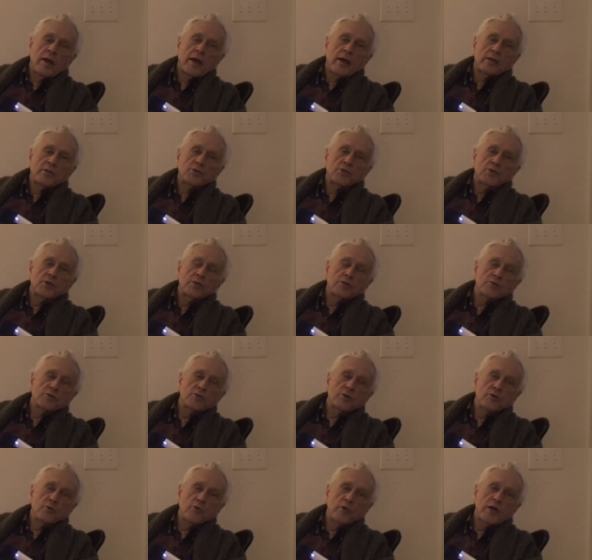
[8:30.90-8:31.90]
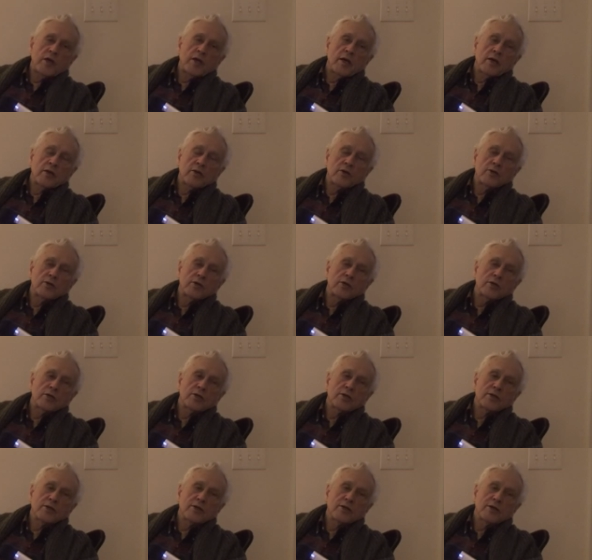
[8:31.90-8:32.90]
And she is their weekend
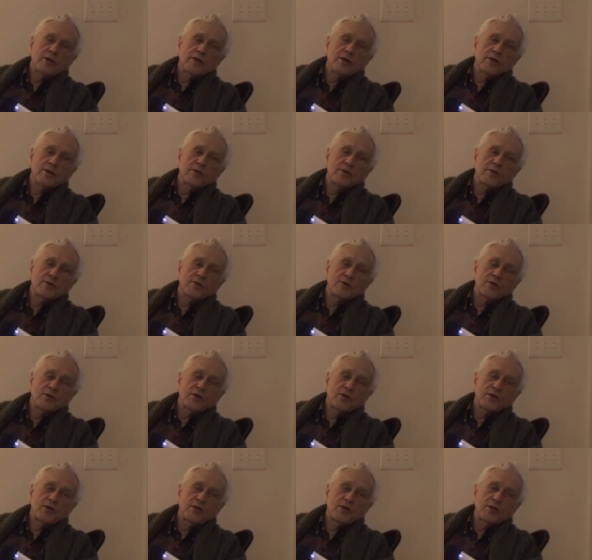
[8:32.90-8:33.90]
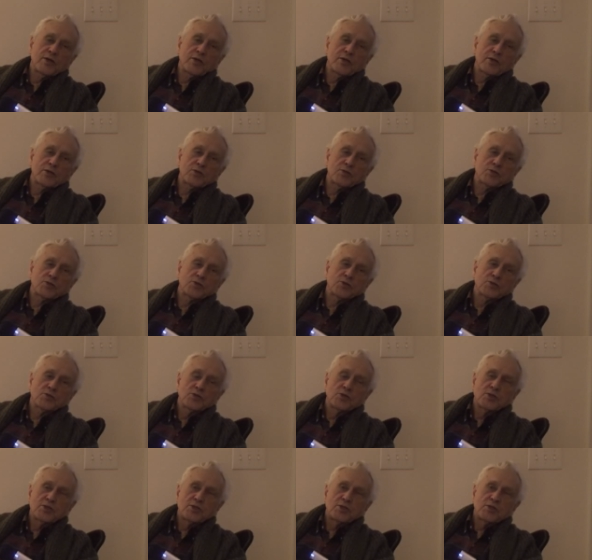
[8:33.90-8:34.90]
cook and is
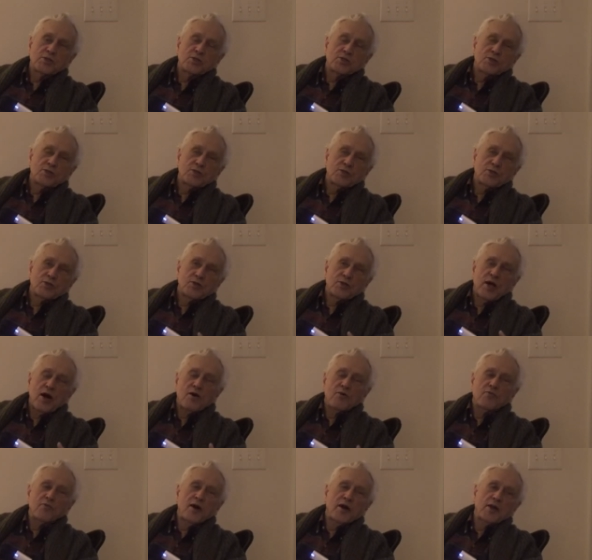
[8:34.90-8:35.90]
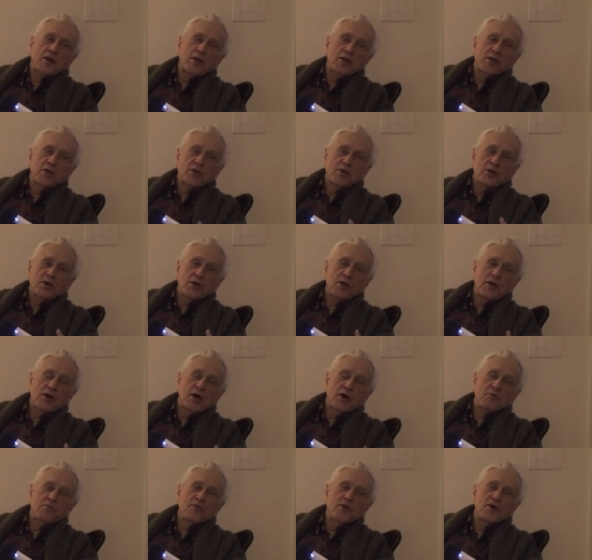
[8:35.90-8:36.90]
now finding
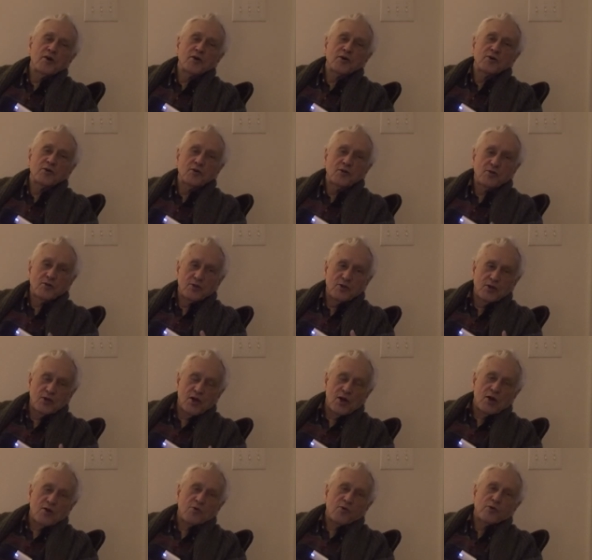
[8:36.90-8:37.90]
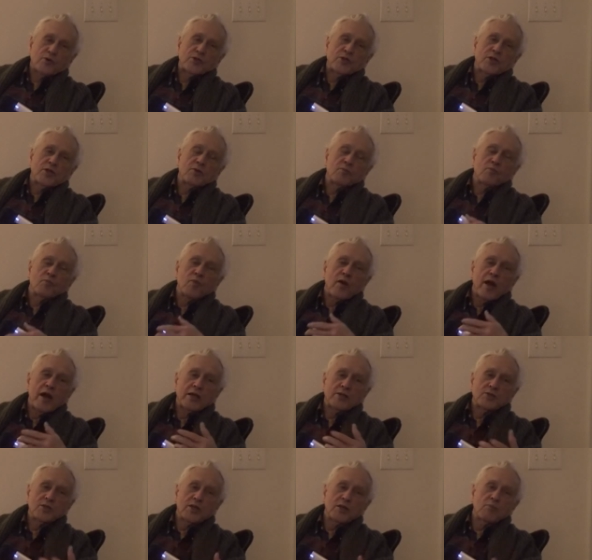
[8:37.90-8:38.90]
a vehicle where she can
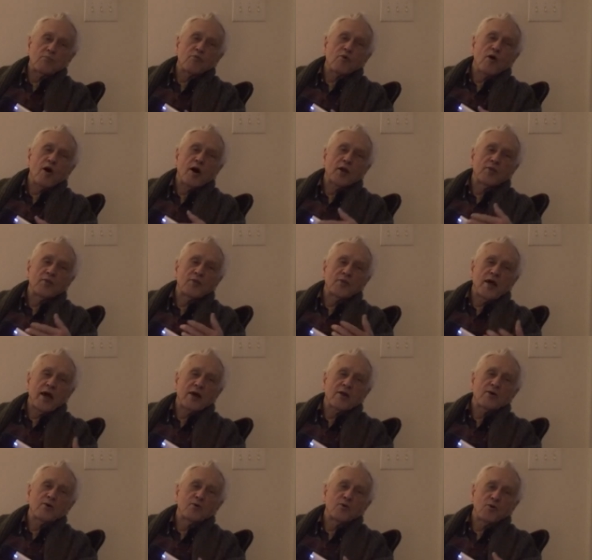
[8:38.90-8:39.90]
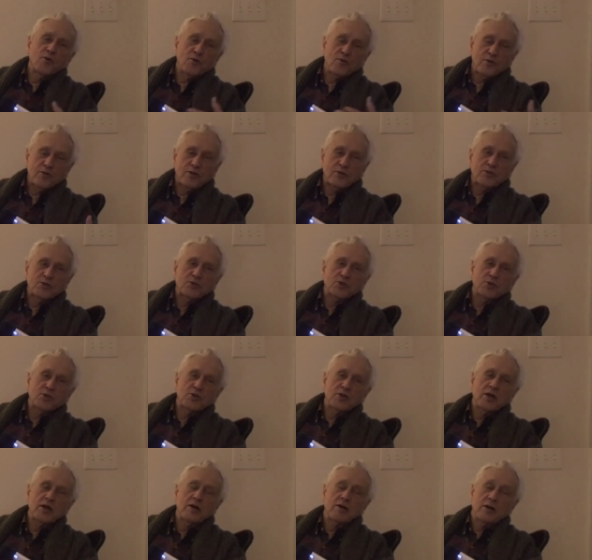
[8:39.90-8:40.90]
gradually broaden that whole
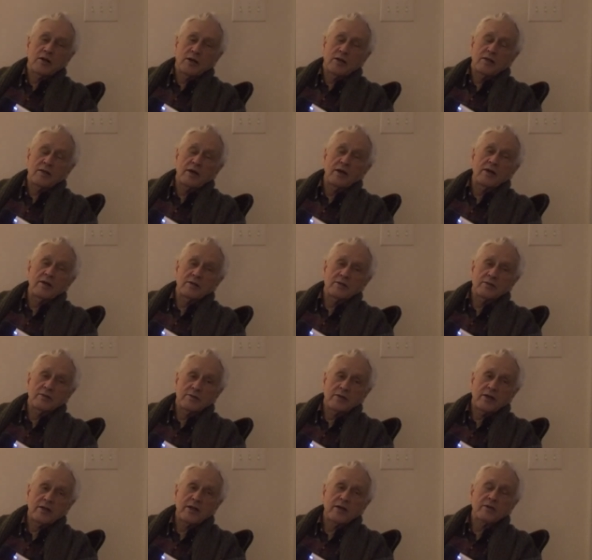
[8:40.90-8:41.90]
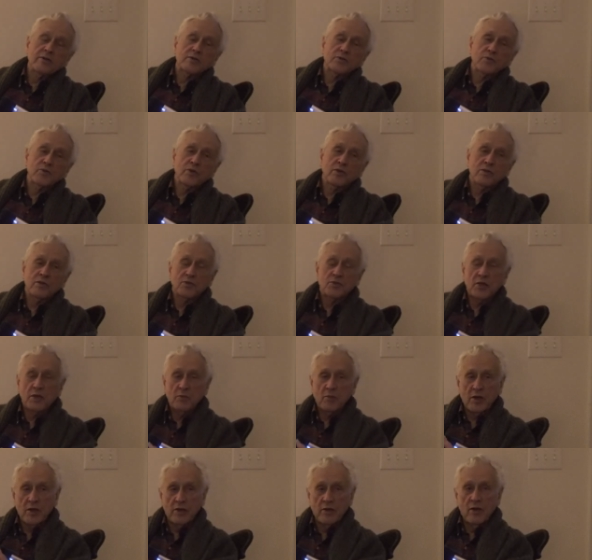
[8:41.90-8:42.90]
concern out. And that, that carries with it the
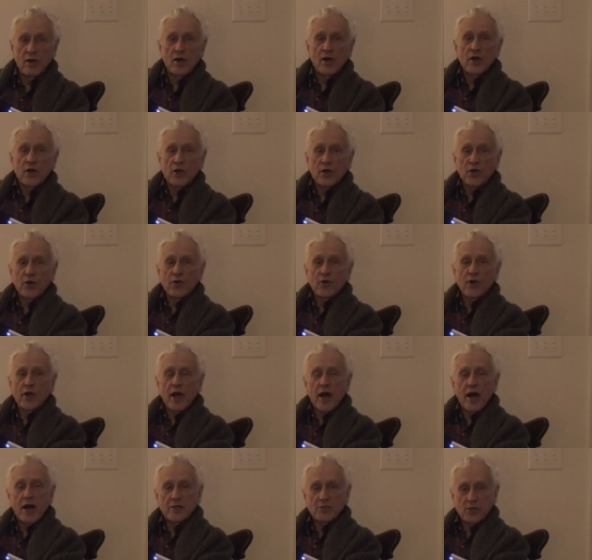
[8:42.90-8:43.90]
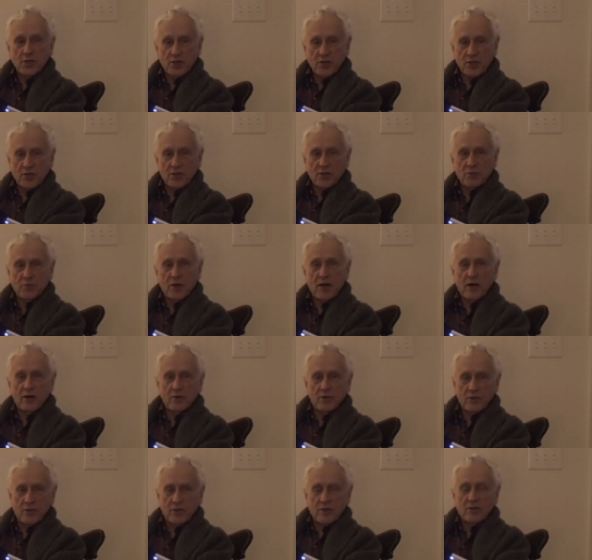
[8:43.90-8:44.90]
same kind of curiosity
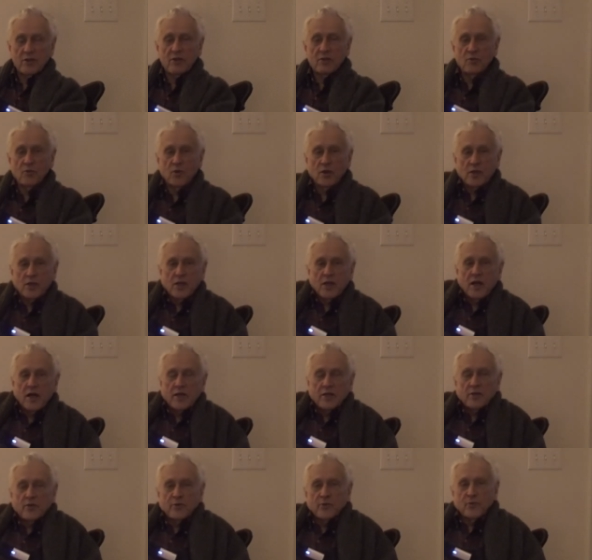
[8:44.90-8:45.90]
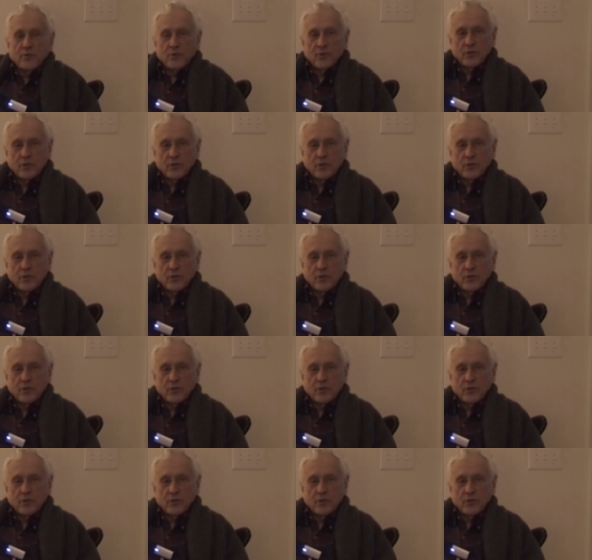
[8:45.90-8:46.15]
about, you know, what can I do?